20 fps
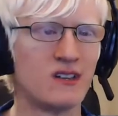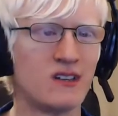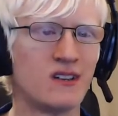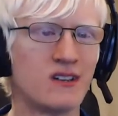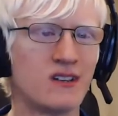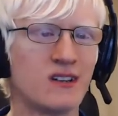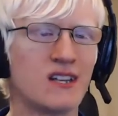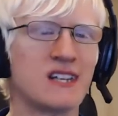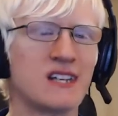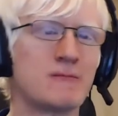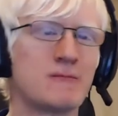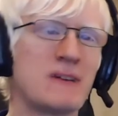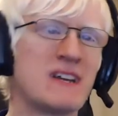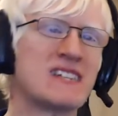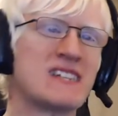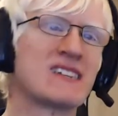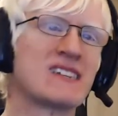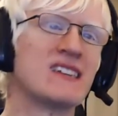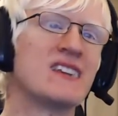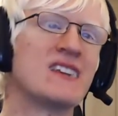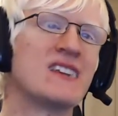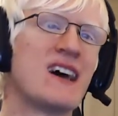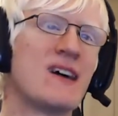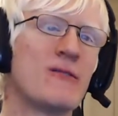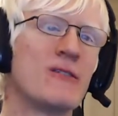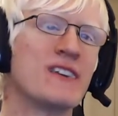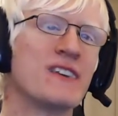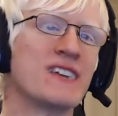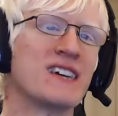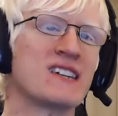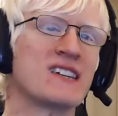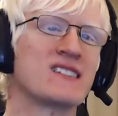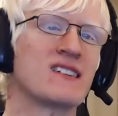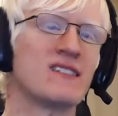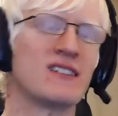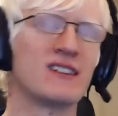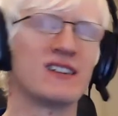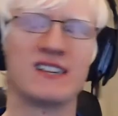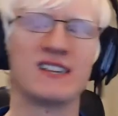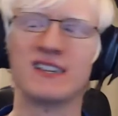Like, basically, that one thing, it
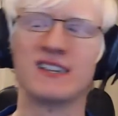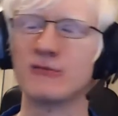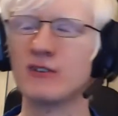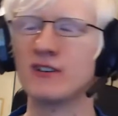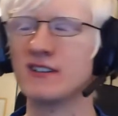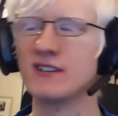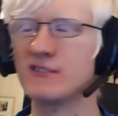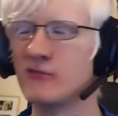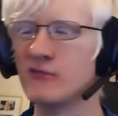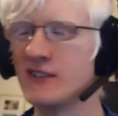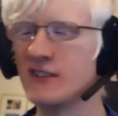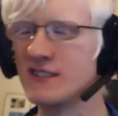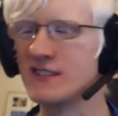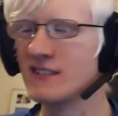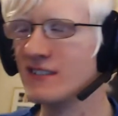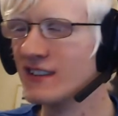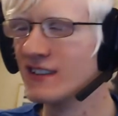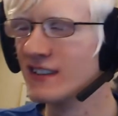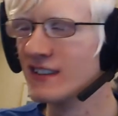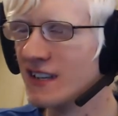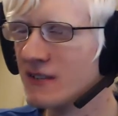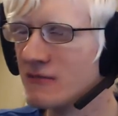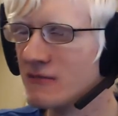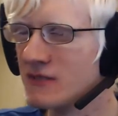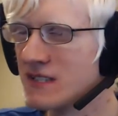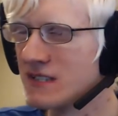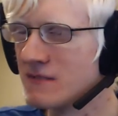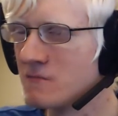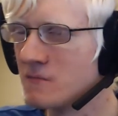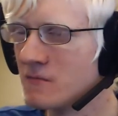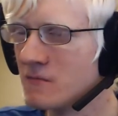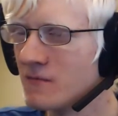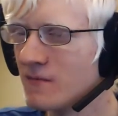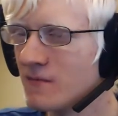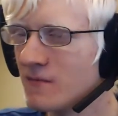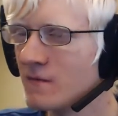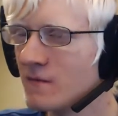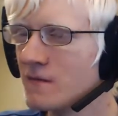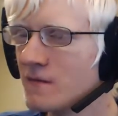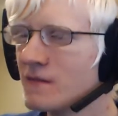sounded like they were underwater. It was
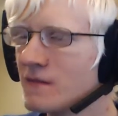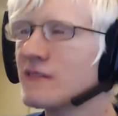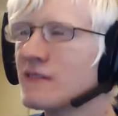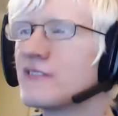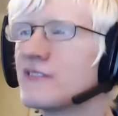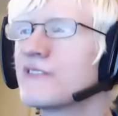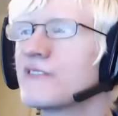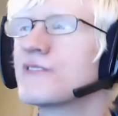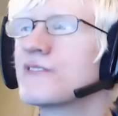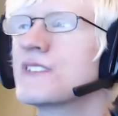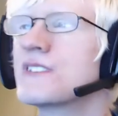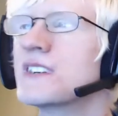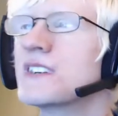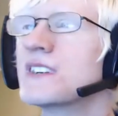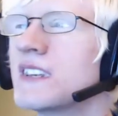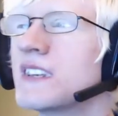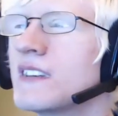freaky.